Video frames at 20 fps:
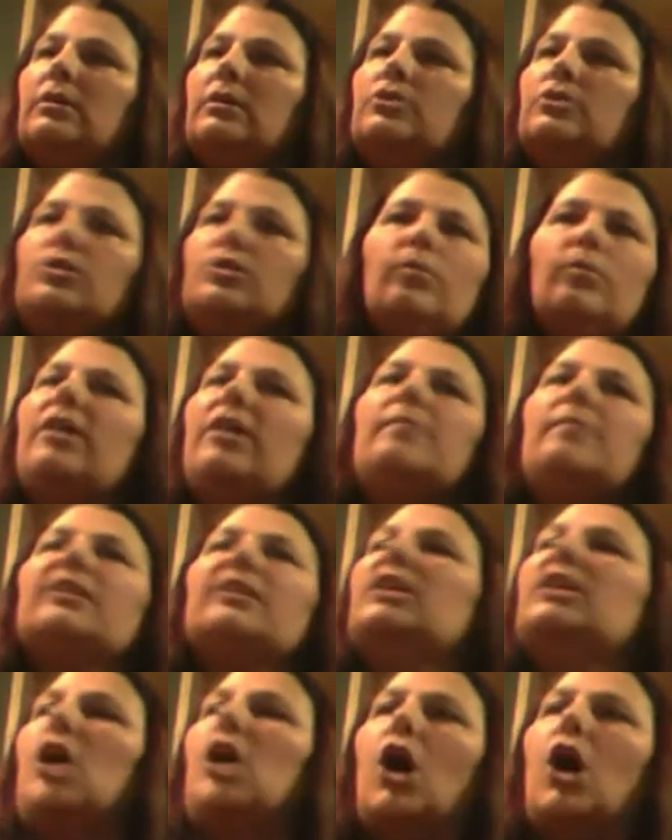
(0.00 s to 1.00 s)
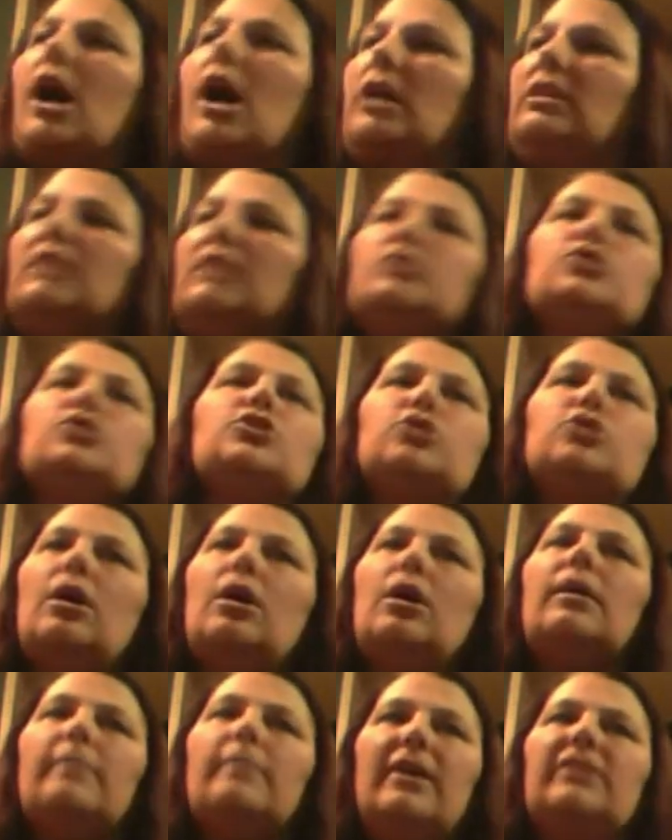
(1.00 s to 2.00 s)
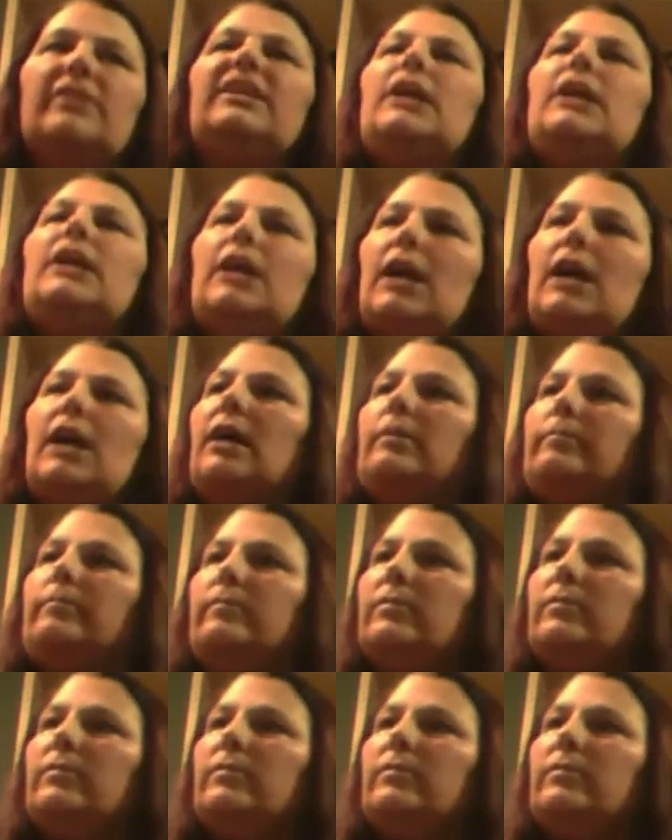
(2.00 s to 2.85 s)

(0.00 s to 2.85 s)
Don't worry about the car. Let's just talk about the income.